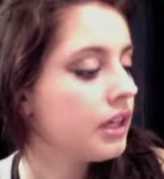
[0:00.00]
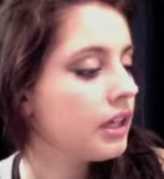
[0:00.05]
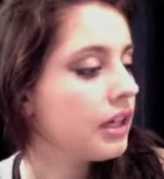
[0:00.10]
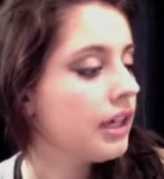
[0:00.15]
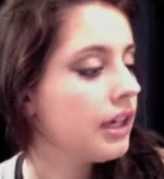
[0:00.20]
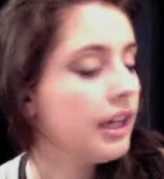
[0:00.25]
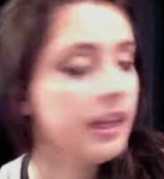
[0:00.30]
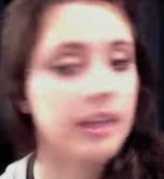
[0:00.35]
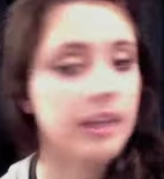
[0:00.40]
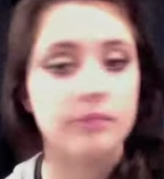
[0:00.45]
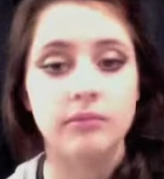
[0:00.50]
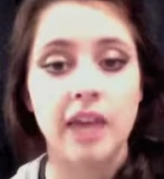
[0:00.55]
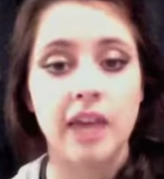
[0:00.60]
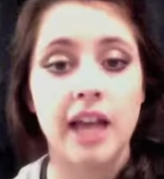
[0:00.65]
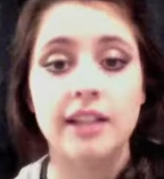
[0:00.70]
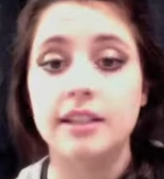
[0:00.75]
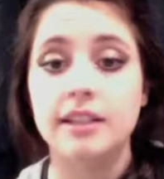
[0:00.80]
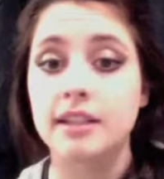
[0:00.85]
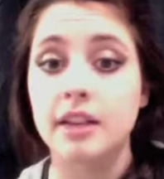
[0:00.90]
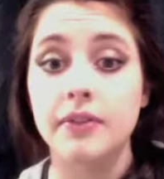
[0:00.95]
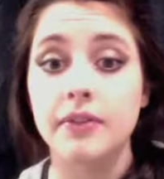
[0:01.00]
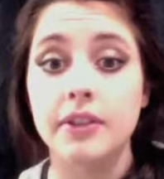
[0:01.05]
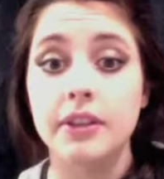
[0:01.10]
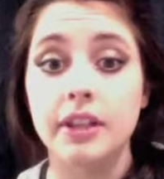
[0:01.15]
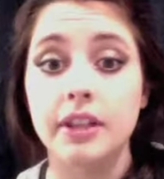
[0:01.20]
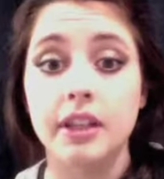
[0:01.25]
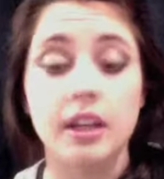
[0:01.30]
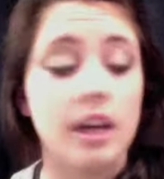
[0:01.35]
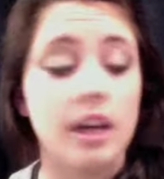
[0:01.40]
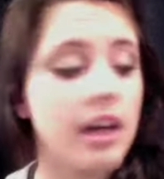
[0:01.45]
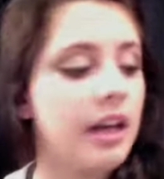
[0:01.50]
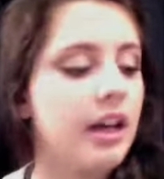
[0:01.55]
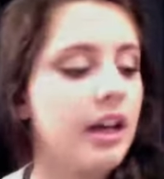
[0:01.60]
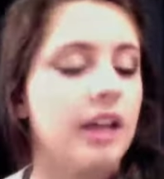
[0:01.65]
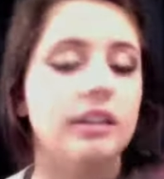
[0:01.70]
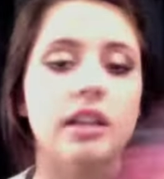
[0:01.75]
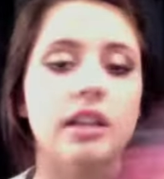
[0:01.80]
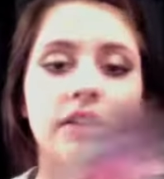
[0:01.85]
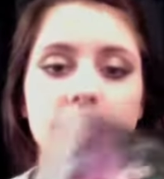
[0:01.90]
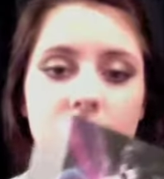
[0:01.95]
it had stuff in there. I
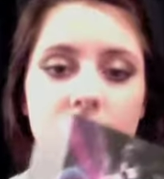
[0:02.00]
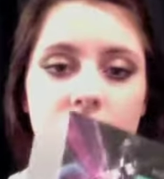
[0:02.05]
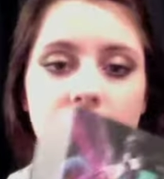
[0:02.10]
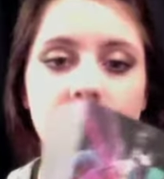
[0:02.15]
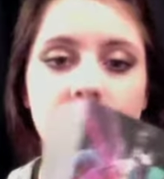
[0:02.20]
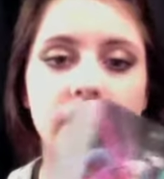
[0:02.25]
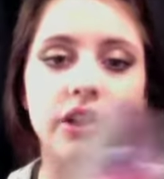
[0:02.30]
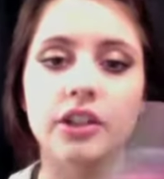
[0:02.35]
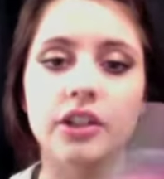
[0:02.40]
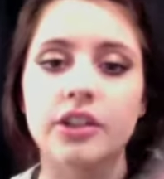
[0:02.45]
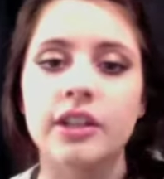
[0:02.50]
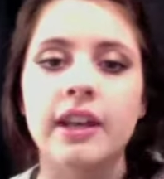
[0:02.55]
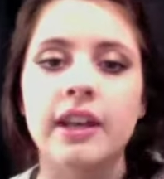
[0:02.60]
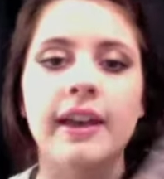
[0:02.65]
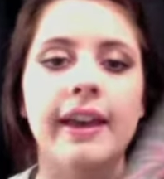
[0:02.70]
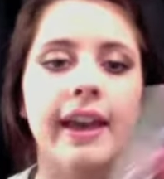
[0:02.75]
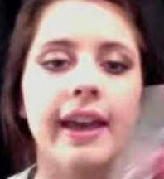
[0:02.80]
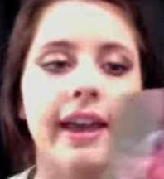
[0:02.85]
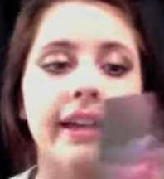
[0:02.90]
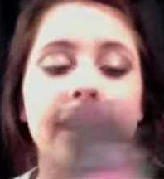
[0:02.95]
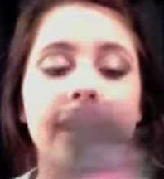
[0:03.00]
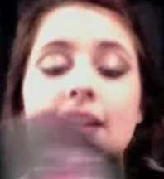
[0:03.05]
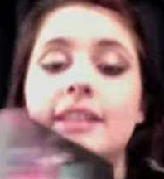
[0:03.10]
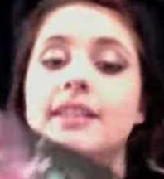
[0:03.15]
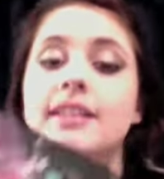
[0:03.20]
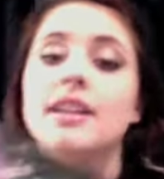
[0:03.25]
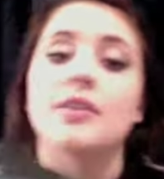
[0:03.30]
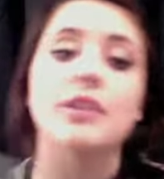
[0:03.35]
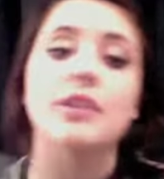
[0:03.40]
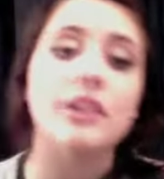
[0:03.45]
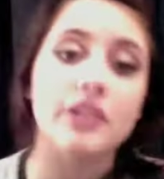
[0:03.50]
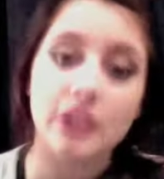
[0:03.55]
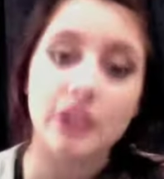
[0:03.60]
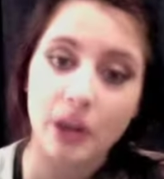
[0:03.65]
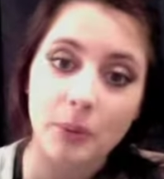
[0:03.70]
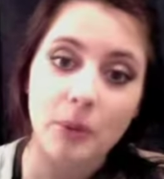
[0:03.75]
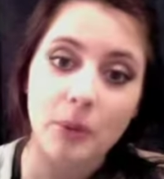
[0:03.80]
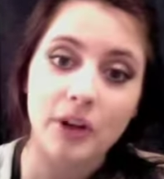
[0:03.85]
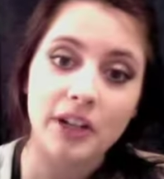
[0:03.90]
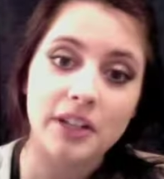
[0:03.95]
love the colors, and it had stuff in there that I
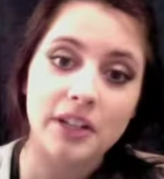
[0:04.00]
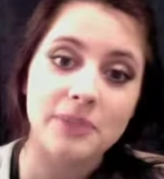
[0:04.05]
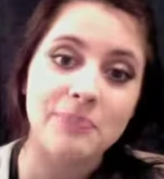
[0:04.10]
wanted.